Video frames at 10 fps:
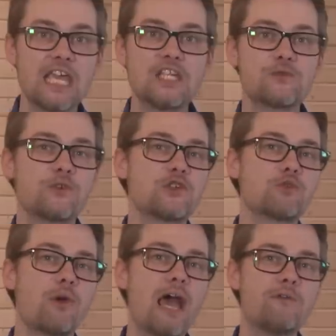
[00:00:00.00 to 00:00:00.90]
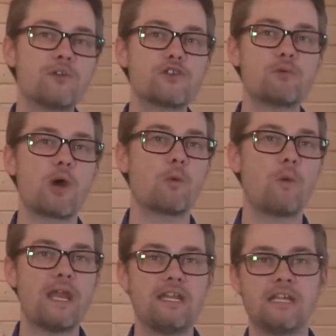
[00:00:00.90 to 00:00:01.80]
It's for drivers who are
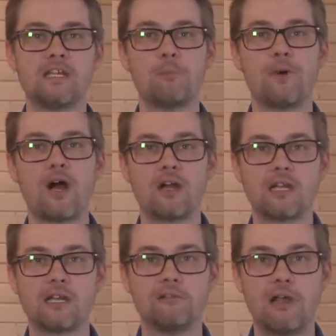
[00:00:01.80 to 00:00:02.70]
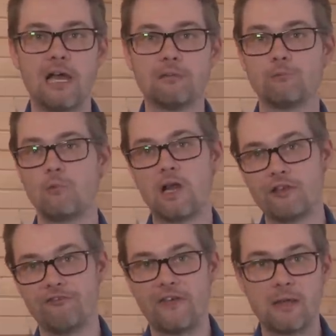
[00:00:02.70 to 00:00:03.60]
waiting in a parking lot while
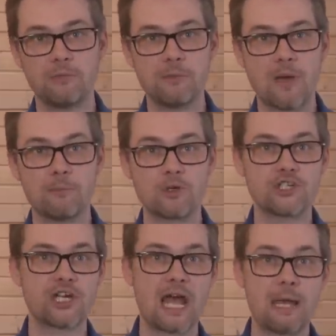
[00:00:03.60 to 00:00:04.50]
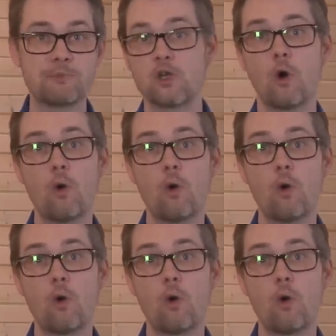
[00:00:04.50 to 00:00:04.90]
a family member shops,